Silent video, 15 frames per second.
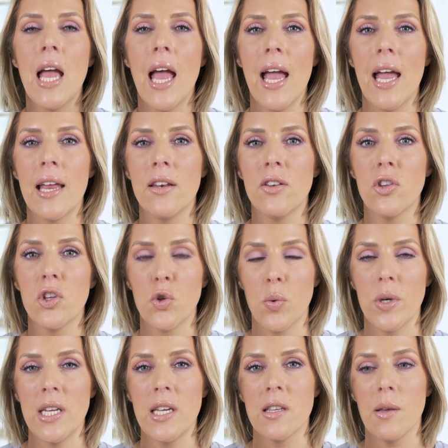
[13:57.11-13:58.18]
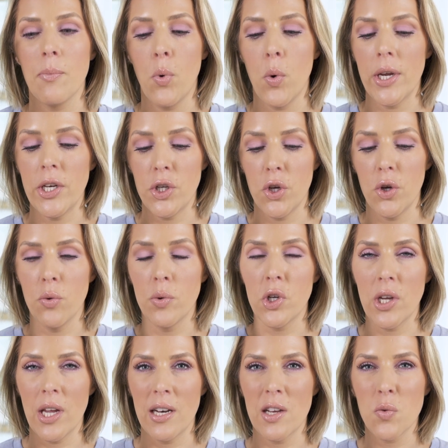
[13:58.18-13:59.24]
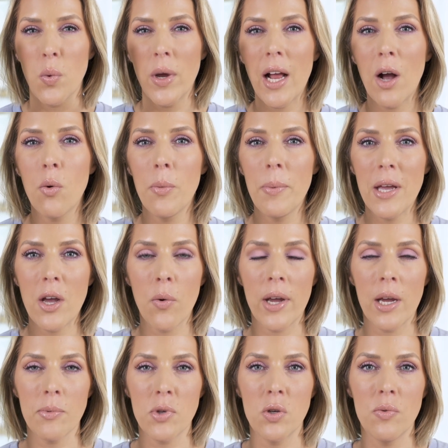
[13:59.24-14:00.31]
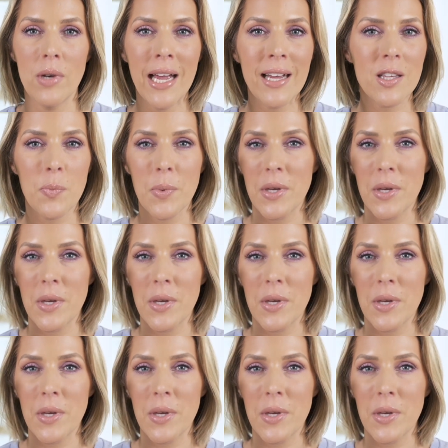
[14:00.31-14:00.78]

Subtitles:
and the 20 is a 0.2, which again is what I will be going up to next